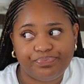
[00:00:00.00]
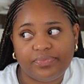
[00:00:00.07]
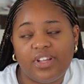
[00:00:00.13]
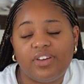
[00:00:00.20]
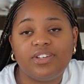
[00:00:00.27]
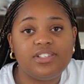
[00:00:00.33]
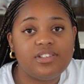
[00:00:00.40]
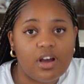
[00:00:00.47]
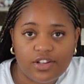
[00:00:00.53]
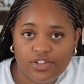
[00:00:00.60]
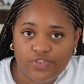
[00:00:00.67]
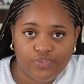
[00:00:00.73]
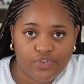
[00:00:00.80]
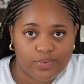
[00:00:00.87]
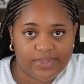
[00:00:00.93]
there are tons
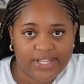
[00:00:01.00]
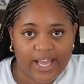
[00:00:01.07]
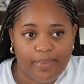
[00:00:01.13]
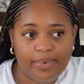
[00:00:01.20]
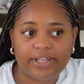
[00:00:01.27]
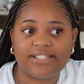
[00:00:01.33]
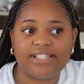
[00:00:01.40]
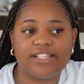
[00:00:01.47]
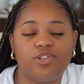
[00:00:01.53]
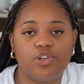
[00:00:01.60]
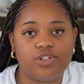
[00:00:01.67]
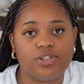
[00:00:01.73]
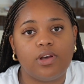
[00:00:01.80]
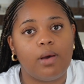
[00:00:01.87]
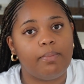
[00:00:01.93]
of jobs here because
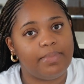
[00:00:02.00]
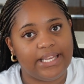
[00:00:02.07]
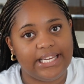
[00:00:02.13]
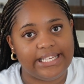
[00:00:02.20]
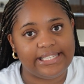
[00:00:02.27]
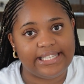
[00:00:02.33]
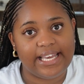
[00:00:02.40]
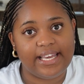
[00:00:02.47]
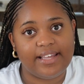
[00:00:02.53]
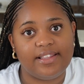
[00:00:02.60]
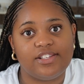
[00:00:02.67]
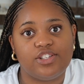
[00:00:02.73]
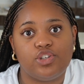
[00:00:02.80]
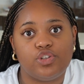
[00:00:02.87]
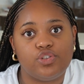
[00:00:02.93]
loads of companies here,
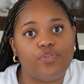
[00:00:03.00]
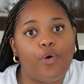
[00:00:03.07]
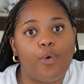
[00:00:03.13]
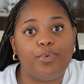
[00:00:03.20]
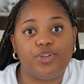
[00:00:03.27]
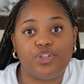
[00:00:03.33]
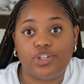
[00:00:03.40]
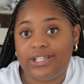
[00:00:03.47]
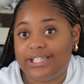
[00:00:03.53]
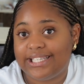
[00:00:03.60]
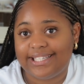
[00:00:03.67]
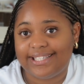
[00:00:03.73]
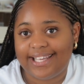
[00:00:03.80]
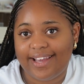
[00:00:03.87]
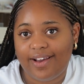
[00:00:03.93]
there's loads of
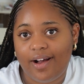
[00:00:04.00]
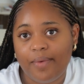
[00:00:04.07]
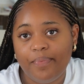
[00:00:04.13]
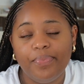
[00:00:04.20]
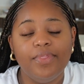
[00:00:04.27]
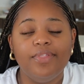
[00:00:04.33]
opportunities here.